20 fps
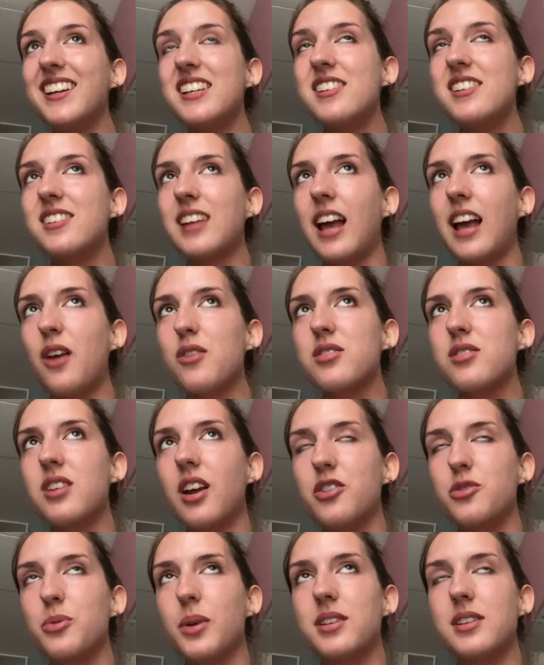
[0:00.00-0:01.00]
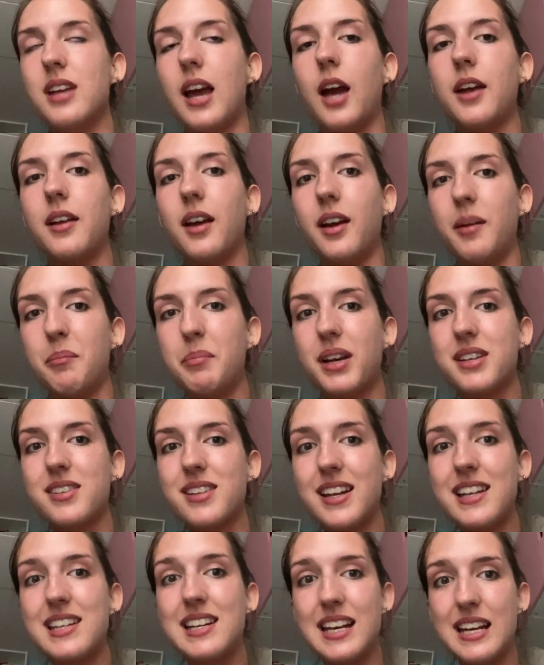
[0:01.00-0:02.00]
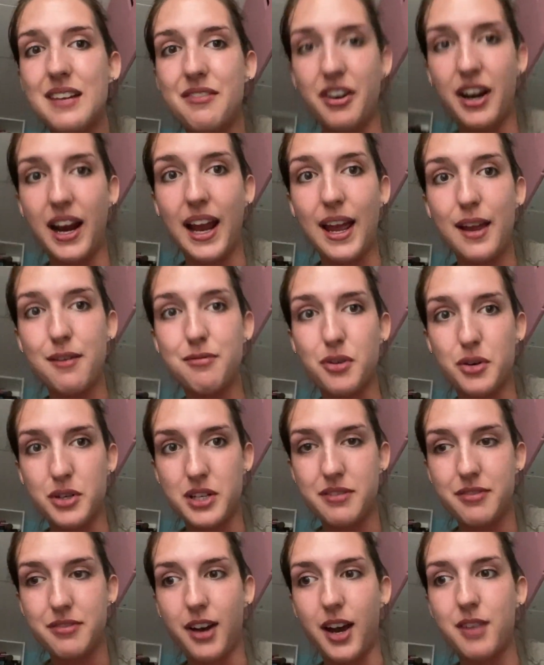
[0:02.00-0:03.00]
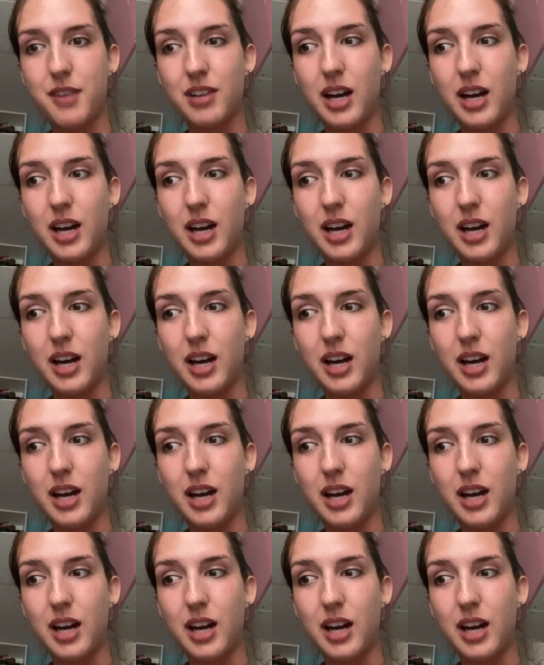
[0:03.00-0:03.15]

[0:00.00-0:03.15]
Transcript: It sounds nuts when I say I, uh, because I need to leave here at 8.45.